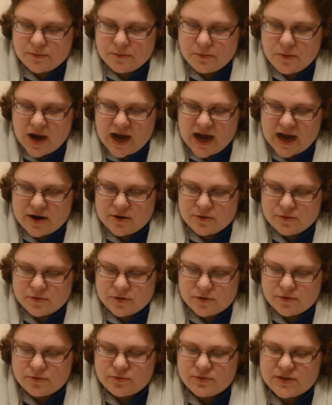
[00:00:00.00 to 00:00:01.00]

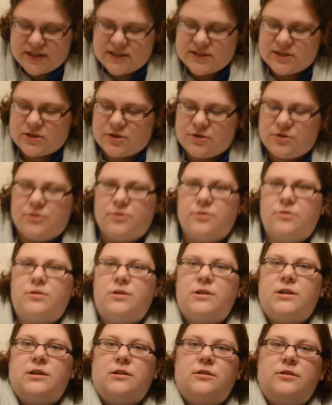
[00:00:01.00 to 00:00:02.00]
Wow! Oh, that's
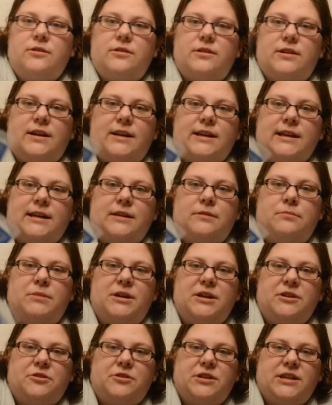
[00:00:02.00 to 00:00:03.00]
cool. Look, I get a
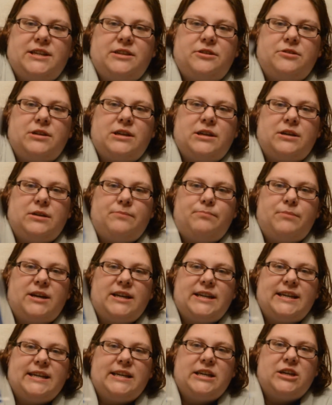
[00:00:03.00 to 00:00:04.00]
My Goodies, Ge
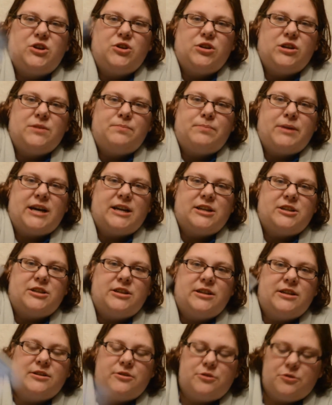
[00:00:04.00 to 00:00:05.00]
My Geeky Goodies badge
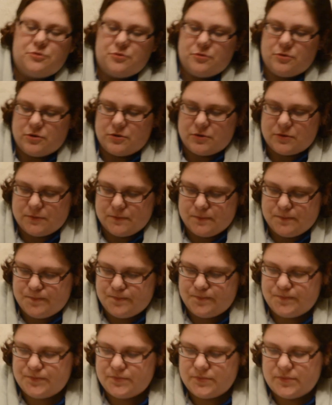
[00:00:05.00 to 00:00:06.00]
in here too, look.
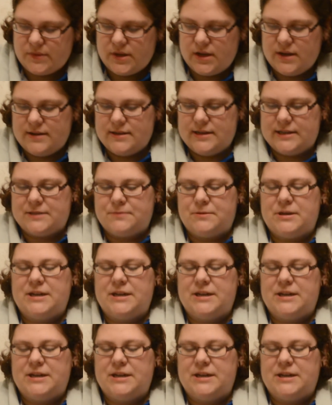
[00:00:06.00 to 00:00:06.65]
That's